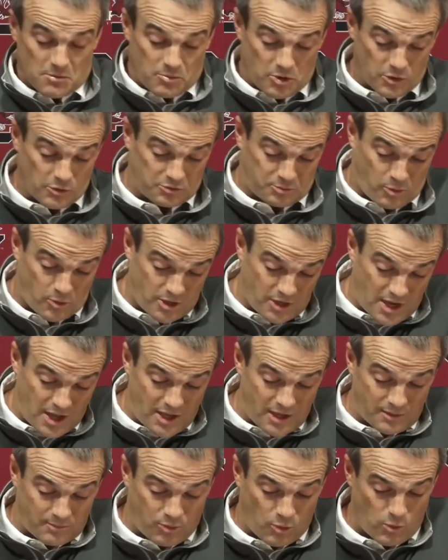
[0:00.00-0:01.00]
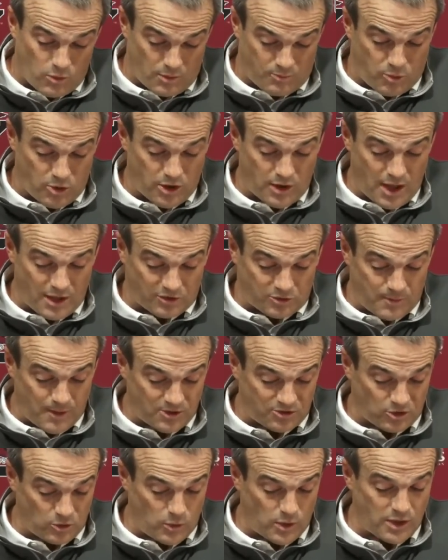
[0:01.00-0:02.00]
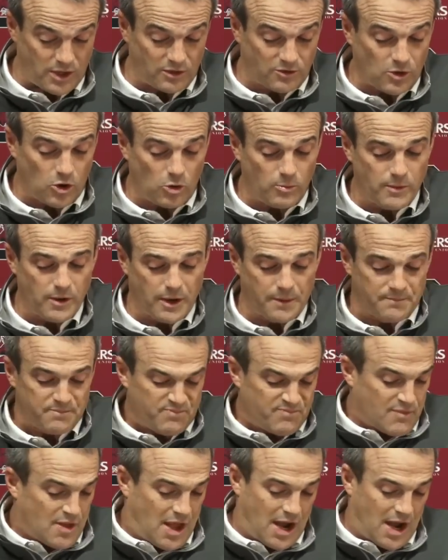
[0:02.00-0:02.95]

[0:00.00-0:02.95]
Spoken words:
but it was pretty dang special what he told me.